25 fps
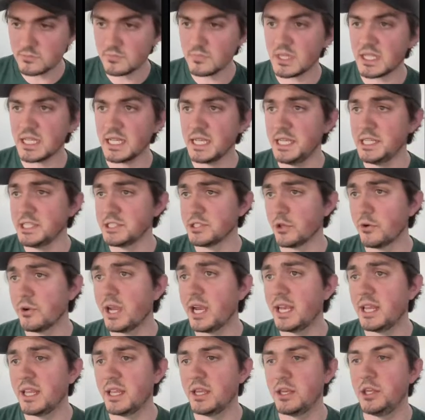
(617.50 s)
He's
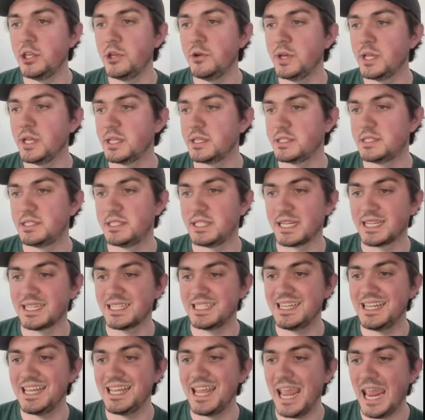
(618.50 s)
located in Unit
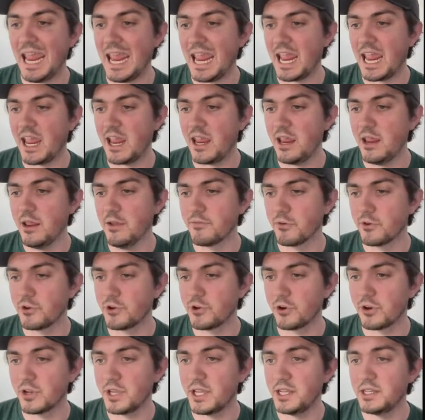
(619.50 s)
60A for
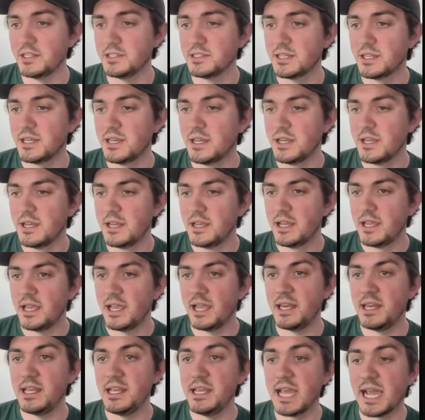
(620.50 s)
turkeys.
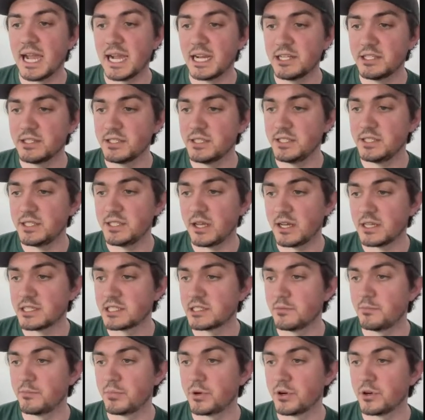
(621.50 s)
And he actually saw
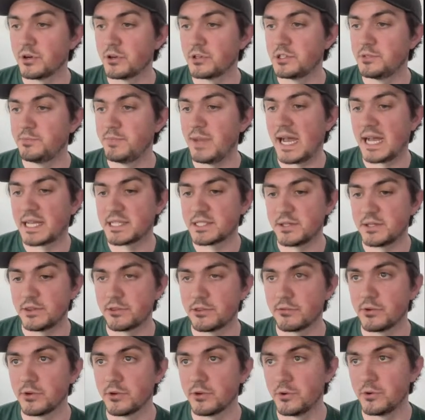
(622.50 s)
some birds passing
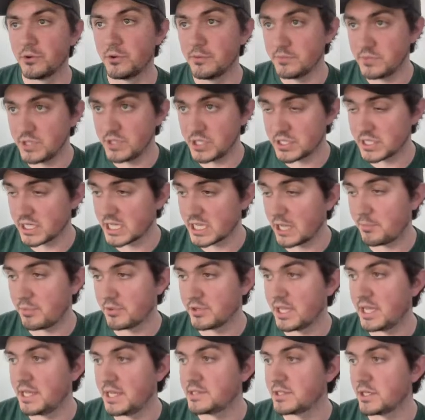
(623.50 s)
through just a couple
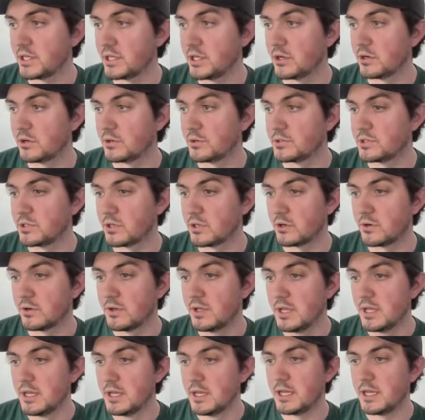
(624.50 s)
days ago. So
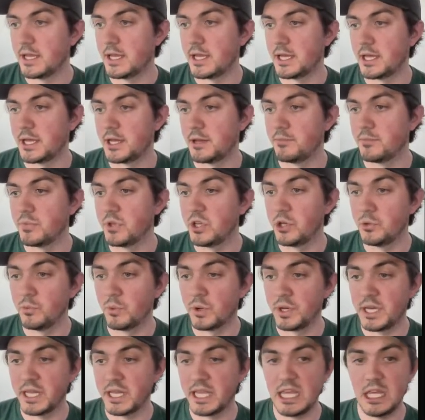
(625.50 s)
good
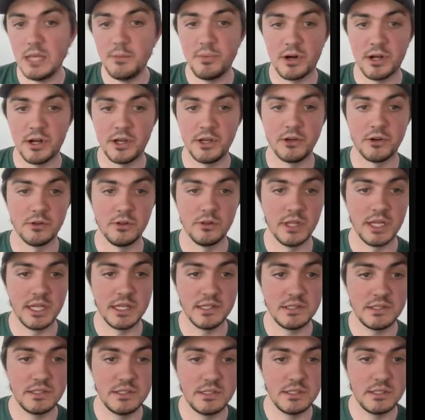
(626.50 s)
one to keep on your
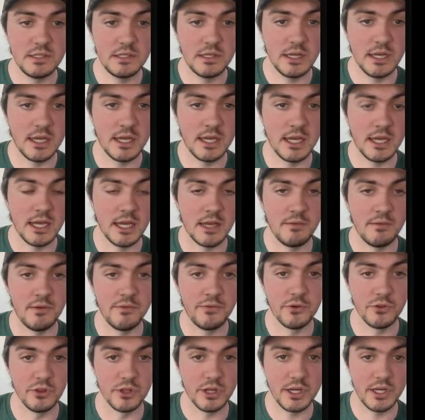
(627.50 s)
list
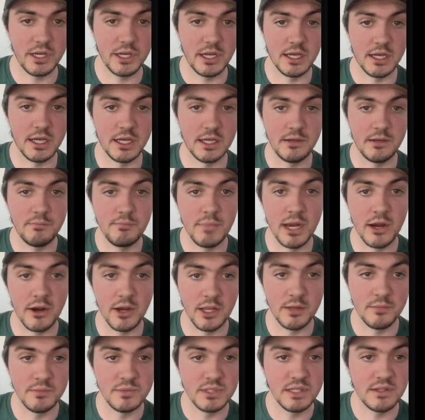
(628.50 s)
if you're looking to hunt
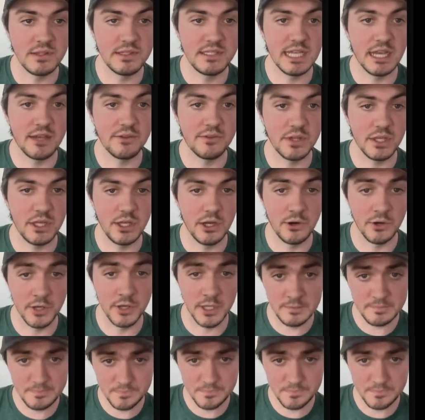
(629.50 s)
Merriam's in South Dakota.